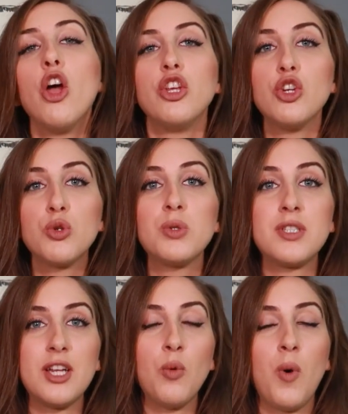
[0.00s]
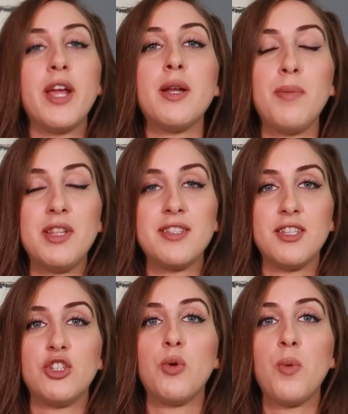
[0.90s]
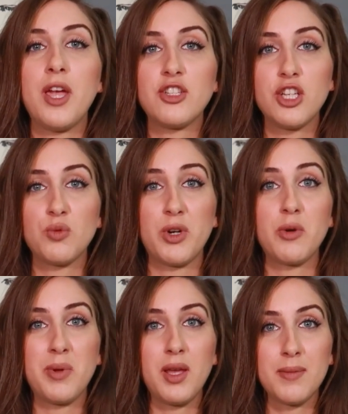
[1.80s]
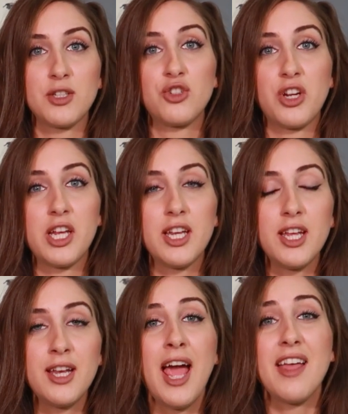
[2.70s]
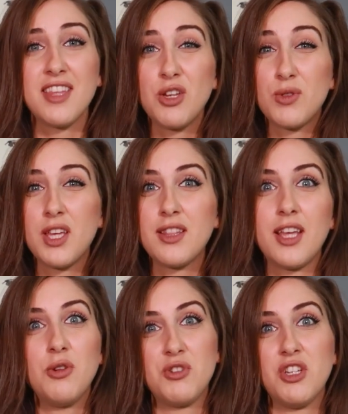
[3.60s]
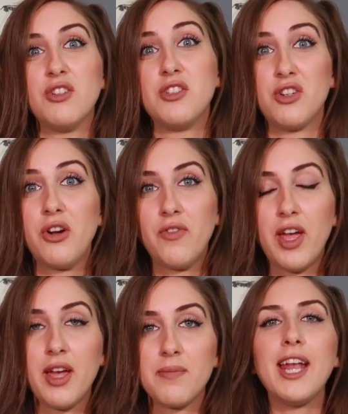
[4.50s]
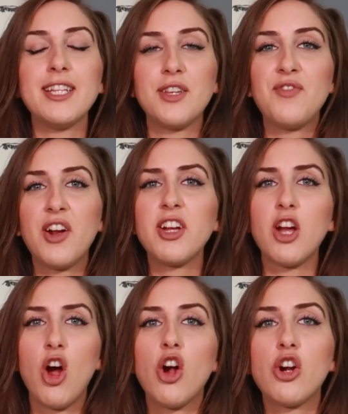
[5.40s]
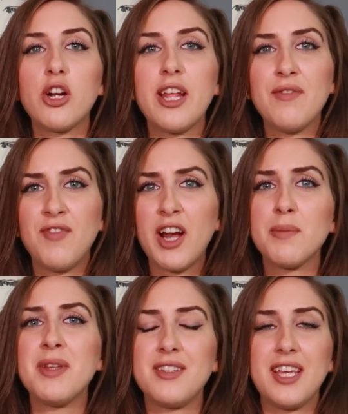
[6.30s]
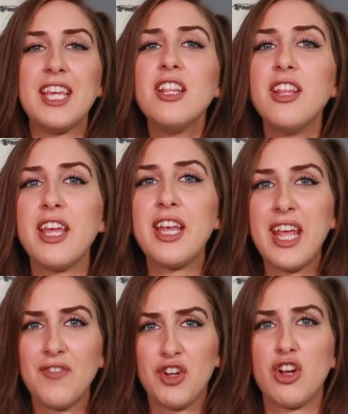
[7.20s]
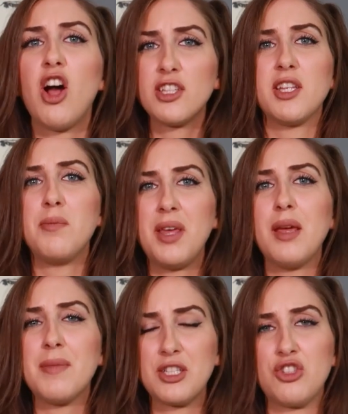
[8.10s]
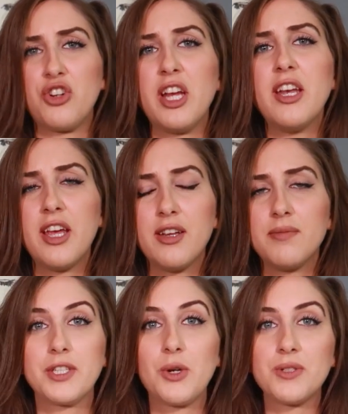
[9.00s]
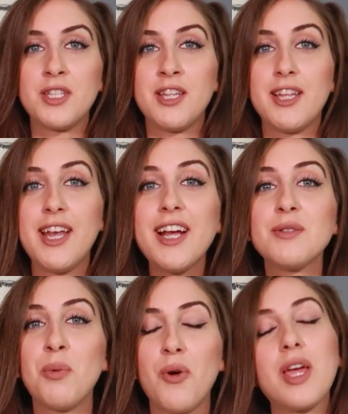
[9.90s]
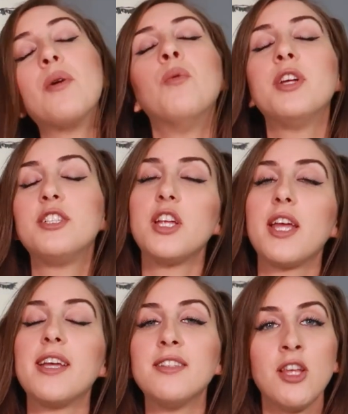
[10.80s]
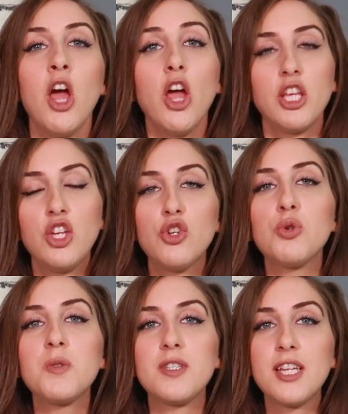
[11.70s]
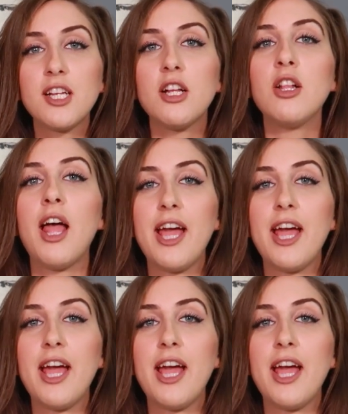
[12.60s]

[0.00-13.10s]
you still wind up in these situations where you're being mistreated, and then you think that you still deserve it. And it's a very hard environment to heal in if you're constantly being mistreated. Which goes into the next point, which is you still